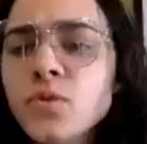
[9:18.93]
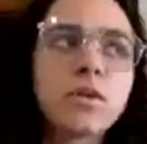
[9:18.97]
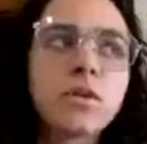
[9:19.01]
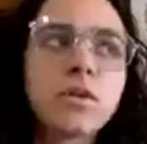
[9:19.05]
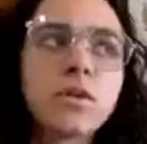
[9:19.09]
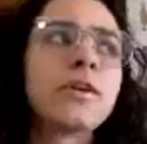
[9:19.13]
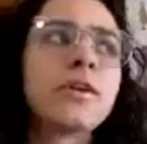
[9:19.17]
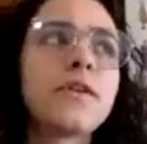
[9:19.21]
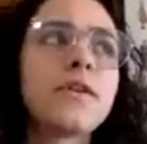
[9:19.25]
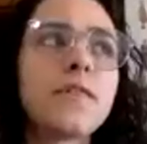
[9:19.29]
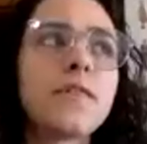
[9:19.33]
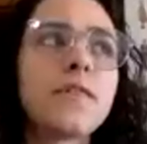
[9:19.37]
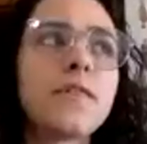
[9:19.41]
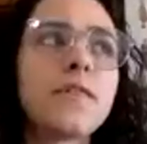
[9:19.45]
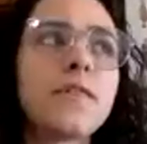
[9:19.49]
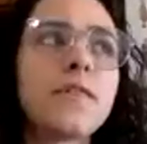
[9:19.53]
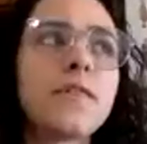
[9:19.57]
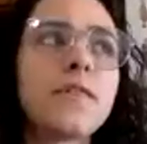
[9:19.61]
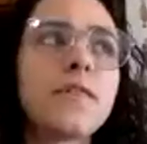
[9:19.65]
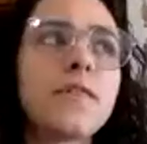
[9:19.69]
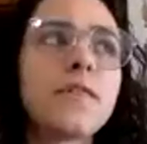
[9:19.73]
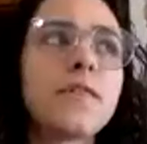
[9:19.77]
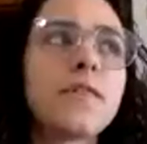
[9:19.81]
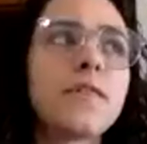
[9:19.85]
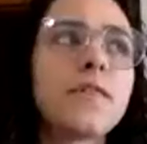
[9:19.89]
There
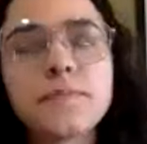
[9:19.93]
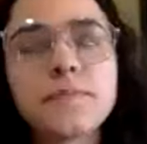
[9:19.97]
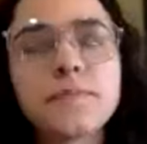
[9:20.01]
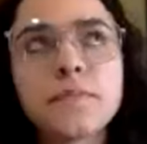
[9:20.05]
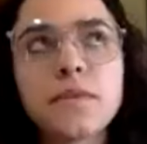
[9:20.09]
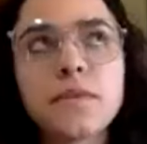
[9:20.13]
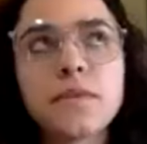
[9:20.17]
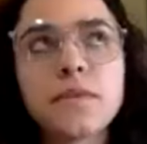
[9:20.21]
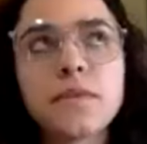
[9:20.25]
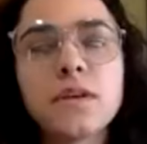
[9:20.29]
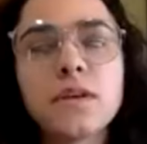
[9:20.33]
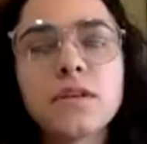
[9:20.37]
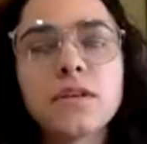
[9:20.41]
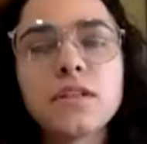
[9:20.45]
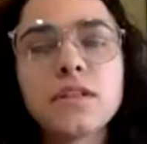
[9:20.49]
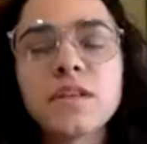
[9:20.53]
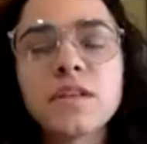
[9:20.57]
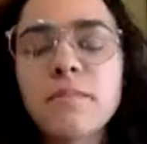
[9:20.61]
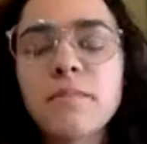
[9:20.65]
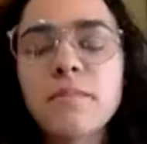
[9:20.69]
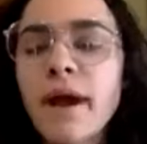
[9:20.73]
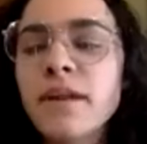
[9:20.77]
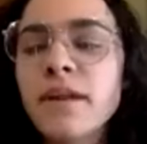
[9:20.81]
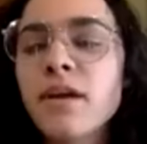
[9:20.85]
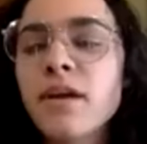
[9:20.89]
are, to
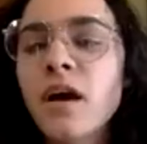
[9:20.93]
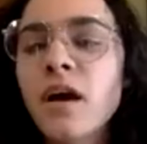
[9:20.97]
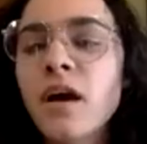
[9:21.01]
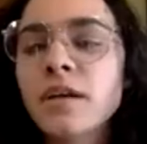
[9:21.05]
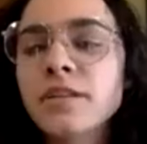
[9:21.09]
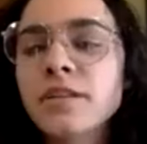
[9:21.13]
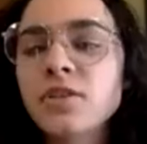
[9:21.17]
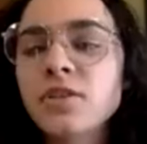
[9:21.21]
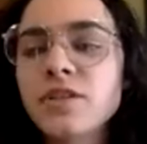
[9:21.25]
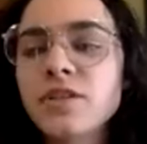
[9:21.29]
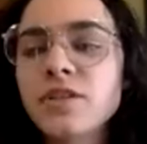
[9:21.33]
my knowledge,